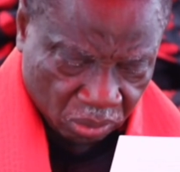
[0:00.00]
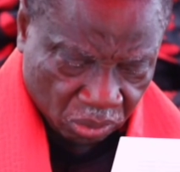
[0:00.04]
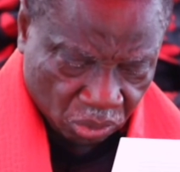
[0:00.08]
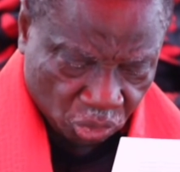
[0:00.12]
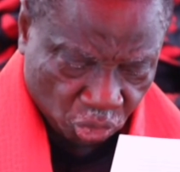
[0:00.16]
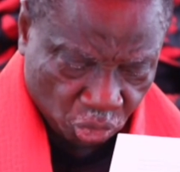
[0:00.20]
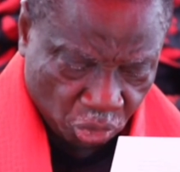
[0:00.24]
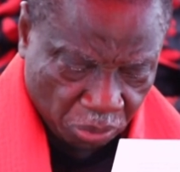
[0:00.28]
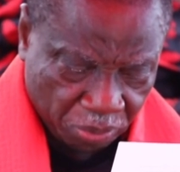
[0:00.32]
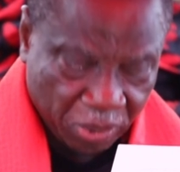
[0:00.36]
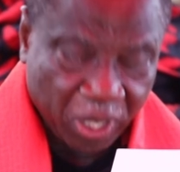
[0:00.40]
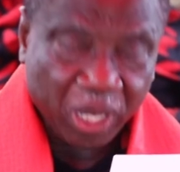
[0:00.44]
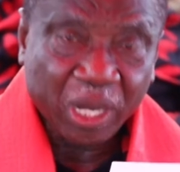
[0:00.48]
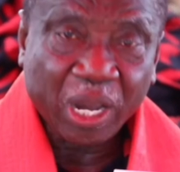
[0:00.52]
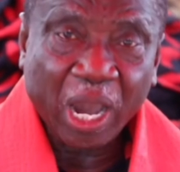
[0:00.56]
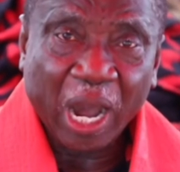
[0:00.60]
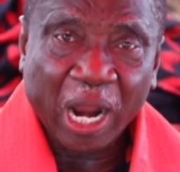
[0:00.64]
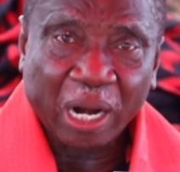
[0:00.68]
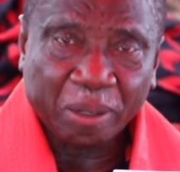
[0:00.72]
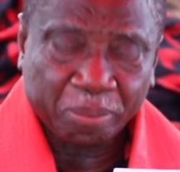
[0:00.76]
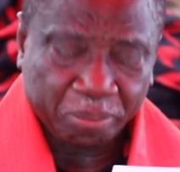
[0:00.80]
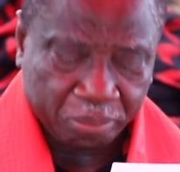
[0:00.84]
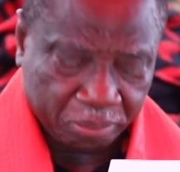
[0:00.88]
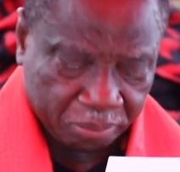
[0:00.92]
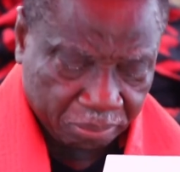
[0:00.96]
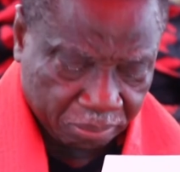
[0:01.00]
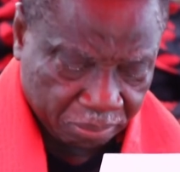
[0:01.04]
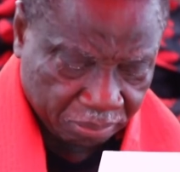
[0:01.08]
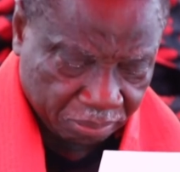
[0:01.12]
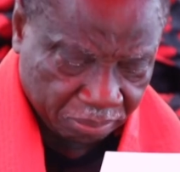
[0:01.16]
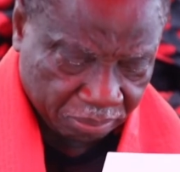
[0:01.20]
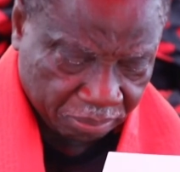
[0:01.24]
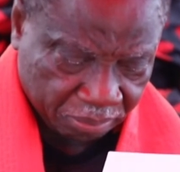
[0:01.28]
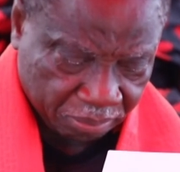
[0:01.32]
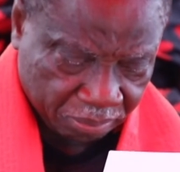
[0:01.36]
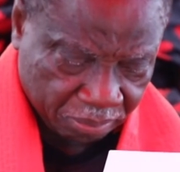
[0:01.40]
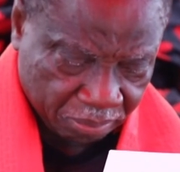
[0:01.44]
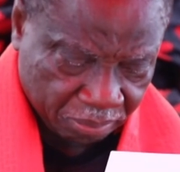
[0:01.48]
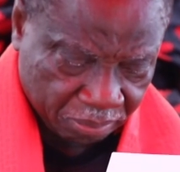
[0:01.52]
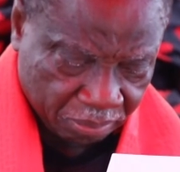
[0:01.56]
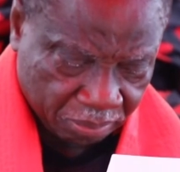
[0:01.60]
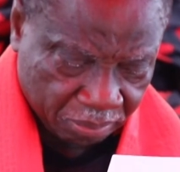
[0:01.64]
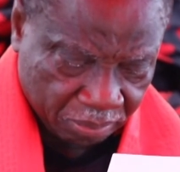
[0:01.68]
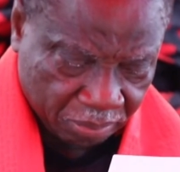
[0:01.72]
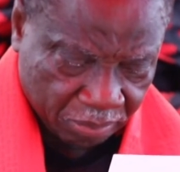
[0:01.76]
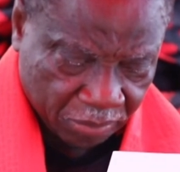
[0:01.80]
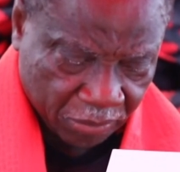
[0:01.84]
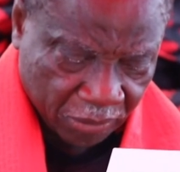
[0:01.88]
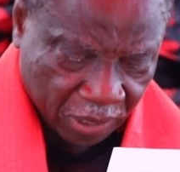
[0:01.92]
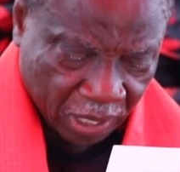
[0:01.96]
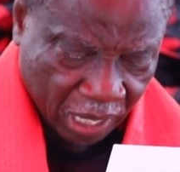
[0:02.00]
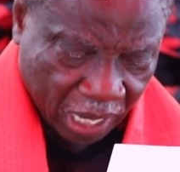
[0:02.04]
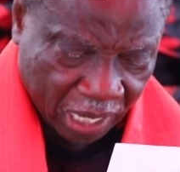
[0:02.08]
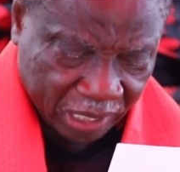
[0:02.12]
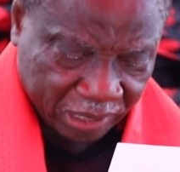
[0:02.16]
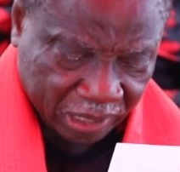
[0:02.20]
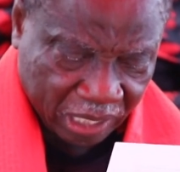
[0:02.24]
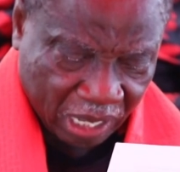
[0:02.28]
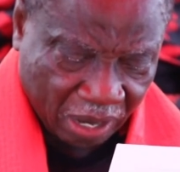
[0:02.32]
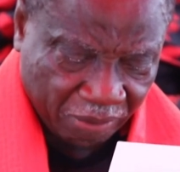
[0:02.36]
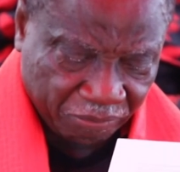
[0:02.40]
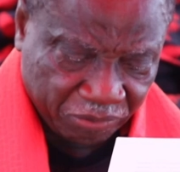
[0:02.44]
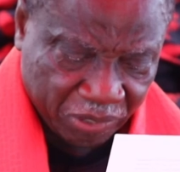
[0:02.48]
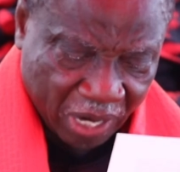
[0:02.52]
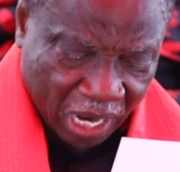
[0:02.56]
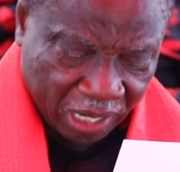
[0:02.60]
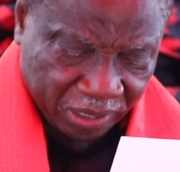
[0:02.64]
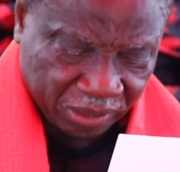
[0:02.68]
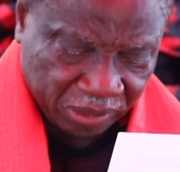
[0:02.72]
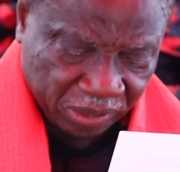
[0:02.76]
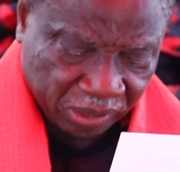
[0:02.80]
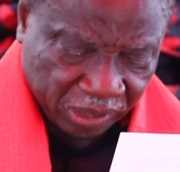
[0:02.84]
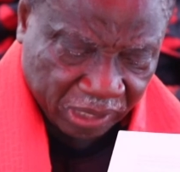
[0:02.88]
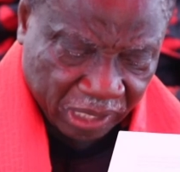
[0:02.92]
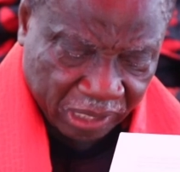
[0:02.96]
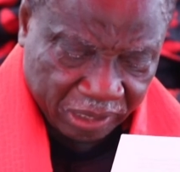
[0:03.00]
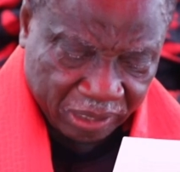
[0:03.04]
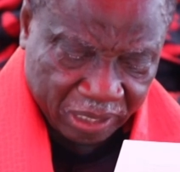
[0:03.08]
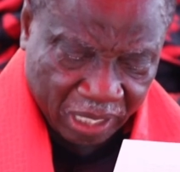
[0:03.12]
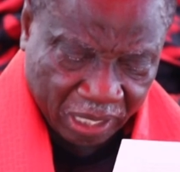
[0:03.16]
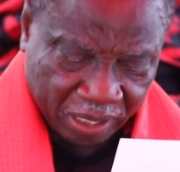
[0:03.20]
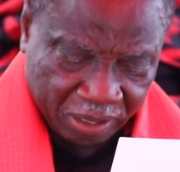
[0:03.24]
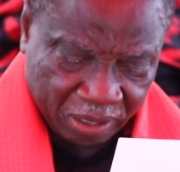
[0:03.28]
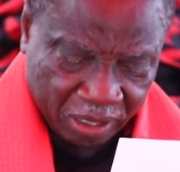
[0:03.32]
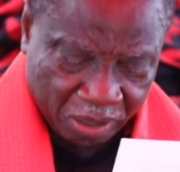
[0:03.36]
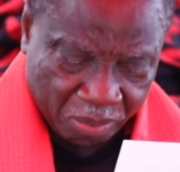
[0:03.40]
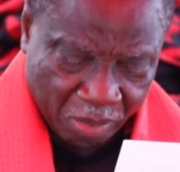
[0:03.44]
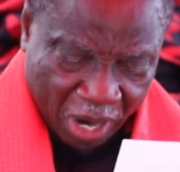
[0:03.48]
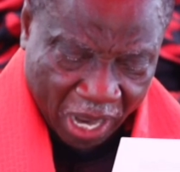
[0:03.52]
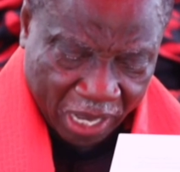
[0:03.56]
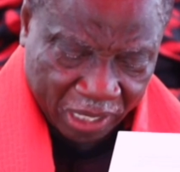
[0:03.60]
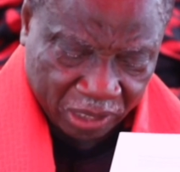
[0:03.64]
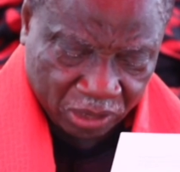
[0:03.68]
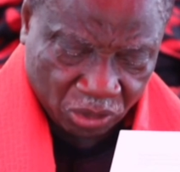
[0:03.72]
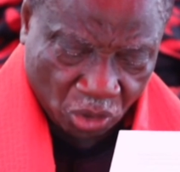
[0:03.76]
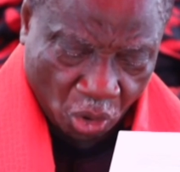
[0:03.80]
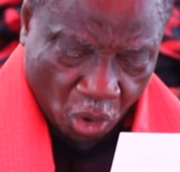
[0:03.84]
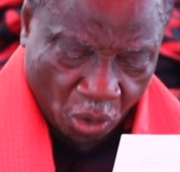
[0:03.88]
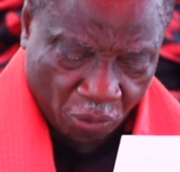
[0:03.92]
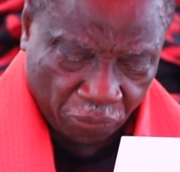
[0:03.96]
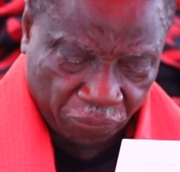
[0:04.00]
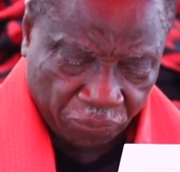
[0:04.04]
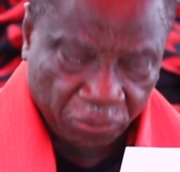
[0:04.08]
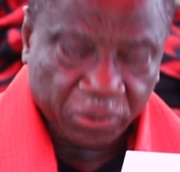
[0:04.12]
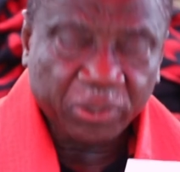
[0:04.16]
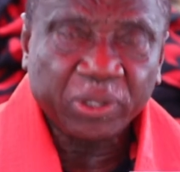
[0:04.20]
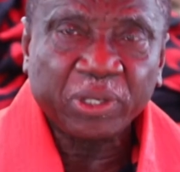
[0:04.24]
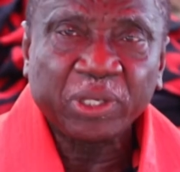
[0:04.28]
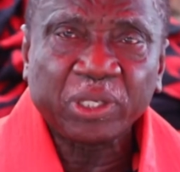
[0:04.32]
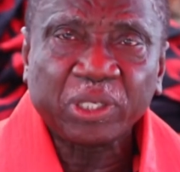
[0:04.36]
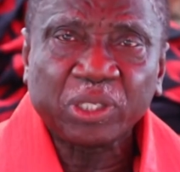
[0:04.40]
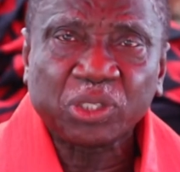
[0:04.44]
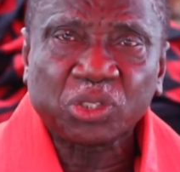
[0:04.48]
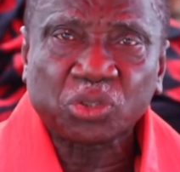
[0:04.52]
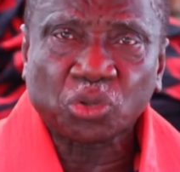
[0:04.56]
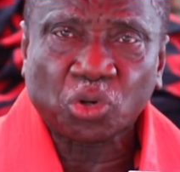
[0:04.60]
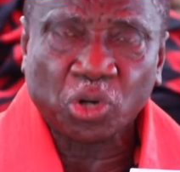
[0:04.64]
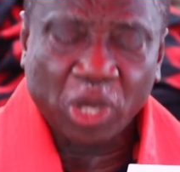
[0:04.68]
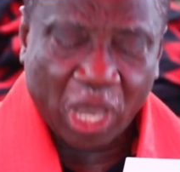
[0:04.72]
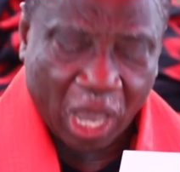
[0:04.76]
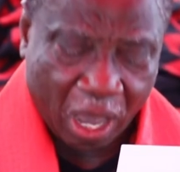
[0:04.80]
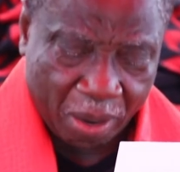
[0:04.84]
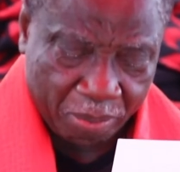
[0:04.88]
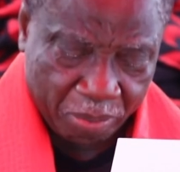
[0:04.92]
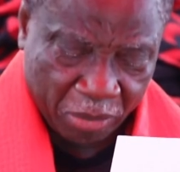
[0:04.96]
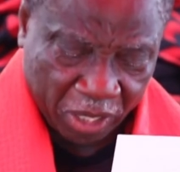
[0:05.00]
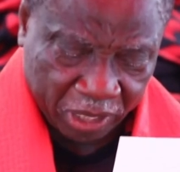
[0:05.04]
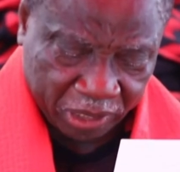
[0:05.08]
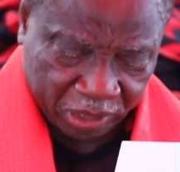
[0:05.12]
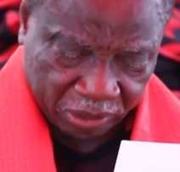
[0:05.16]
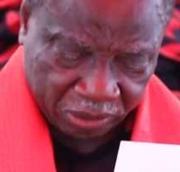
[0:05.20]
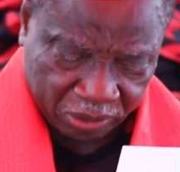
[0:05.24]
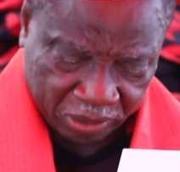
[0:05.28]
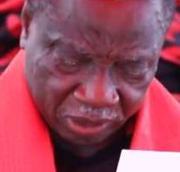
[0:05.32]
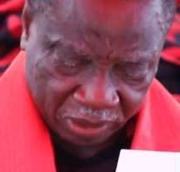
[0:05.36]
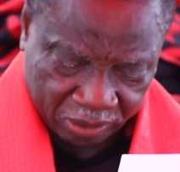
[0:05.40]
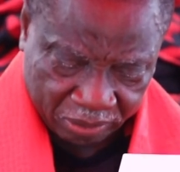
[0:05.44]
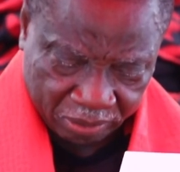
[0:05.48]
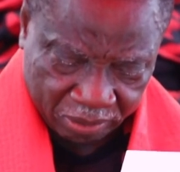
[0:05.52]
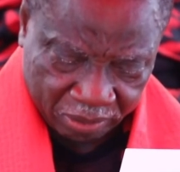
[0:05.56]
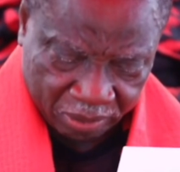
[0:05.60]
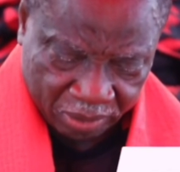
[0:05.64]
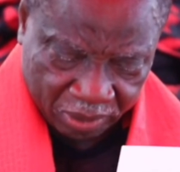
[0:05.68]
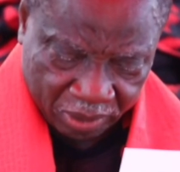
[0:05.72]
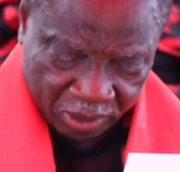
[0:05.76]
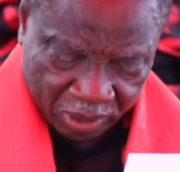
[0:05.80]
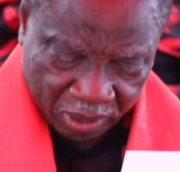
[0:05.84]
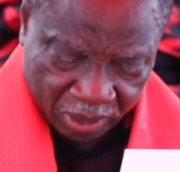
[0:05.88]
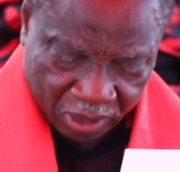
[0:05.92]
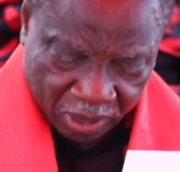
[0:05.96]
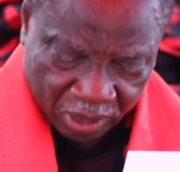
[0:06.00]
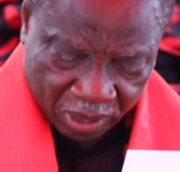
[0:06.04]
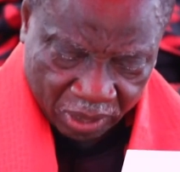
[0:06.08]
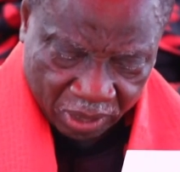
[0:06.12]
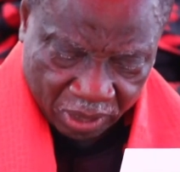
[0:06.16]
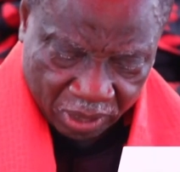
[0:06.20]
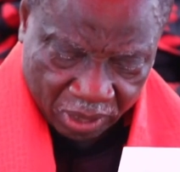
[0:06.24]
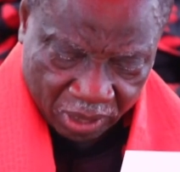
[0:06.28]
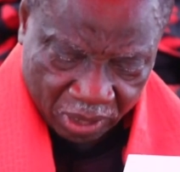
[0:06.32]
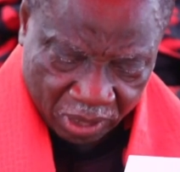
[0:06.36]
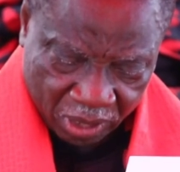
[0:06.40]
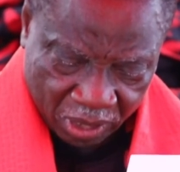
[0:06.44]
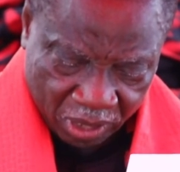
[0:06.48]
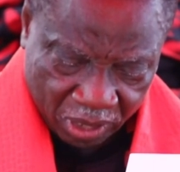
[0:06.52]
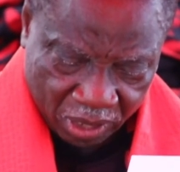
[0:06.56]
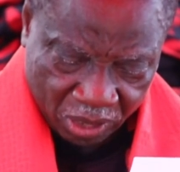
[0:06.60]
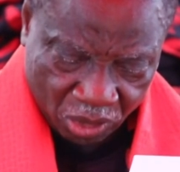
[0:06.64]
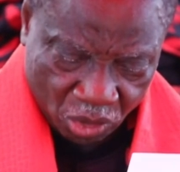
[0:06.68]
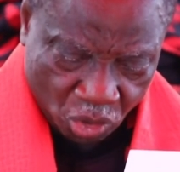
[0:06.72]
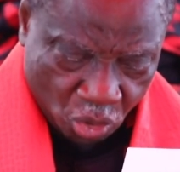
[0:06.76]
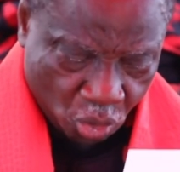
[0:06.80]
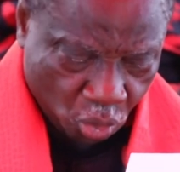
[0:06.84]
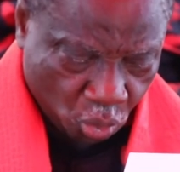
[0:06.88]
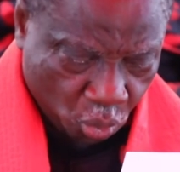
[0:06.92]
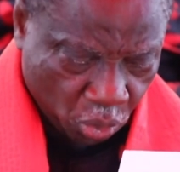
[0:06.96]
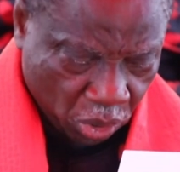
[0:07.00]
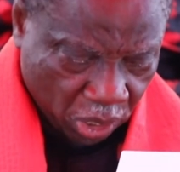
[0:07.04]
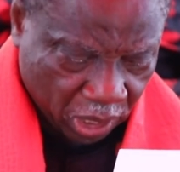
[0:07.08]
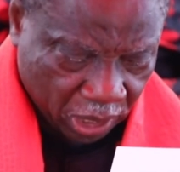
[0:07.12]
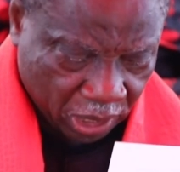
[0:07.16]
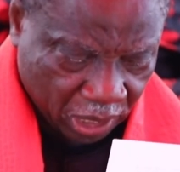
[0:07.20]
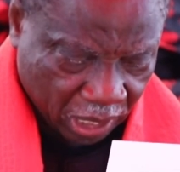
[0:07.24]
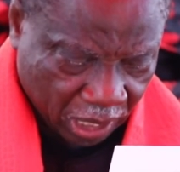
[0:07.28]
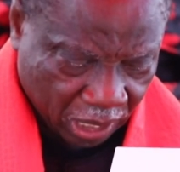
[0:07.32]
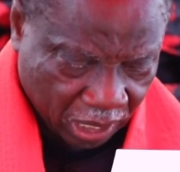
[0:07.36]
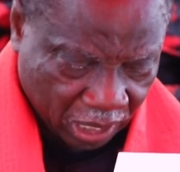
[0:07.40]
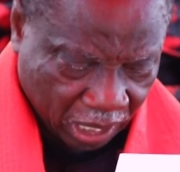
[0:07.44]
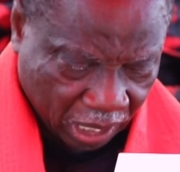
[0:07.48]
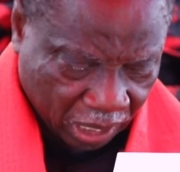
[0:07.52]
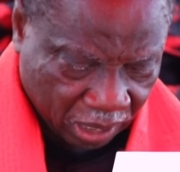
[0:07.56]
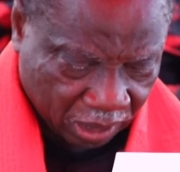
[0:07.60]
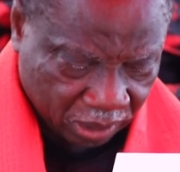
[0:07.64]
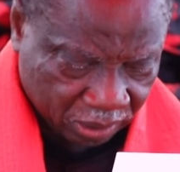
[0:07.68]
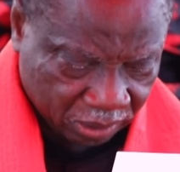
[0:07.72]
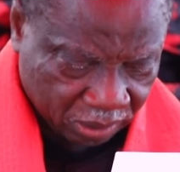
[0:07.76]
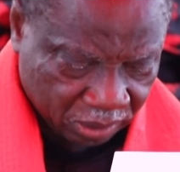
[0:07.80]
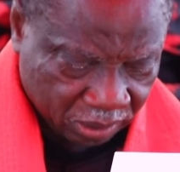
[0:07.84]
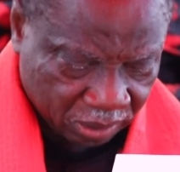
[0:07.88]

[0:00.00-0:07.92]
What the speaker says: to remain calm, as they have done since the demise of His Royal Majesty Ni Okoye Kinka